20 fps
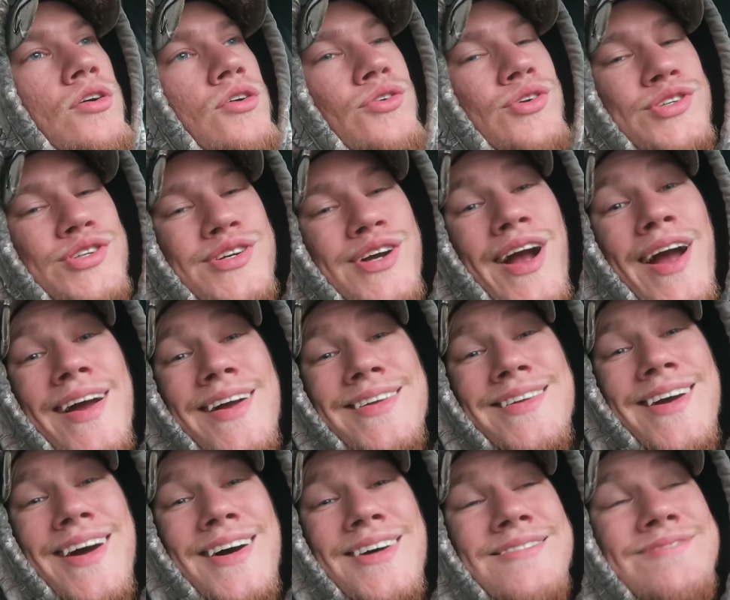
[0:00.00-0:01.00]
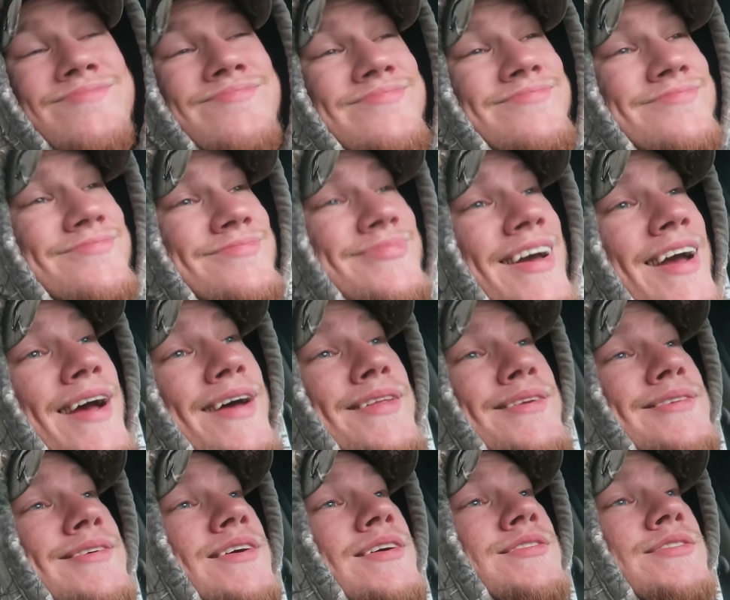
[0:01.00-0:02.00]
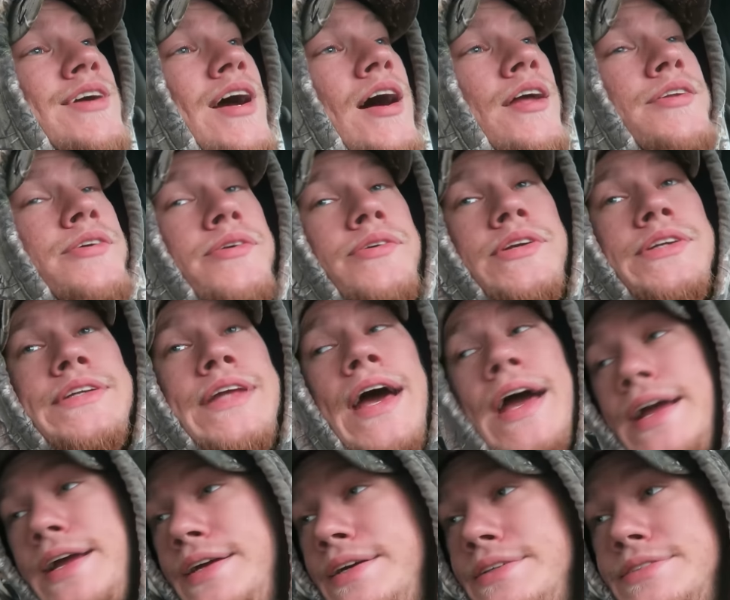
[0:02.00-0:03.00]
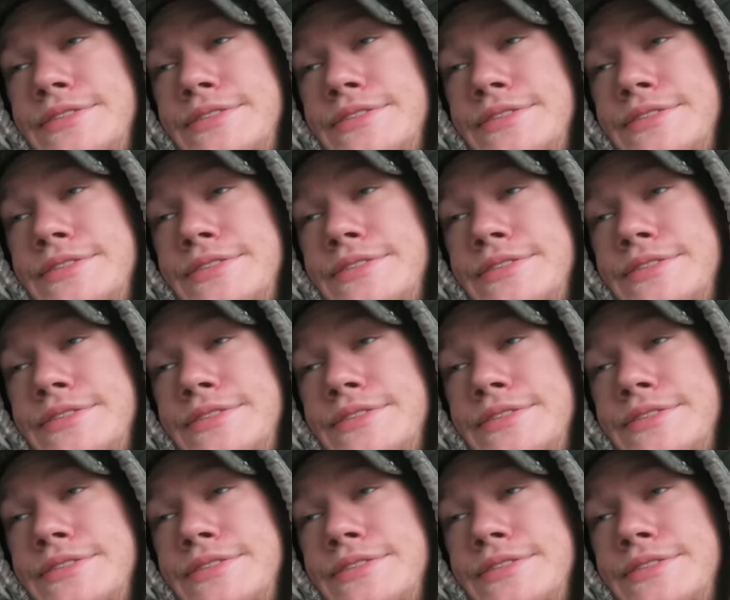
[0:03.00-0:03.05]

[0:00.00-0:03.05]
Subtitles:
What's cracking, y'all? How the tits y'all doing today?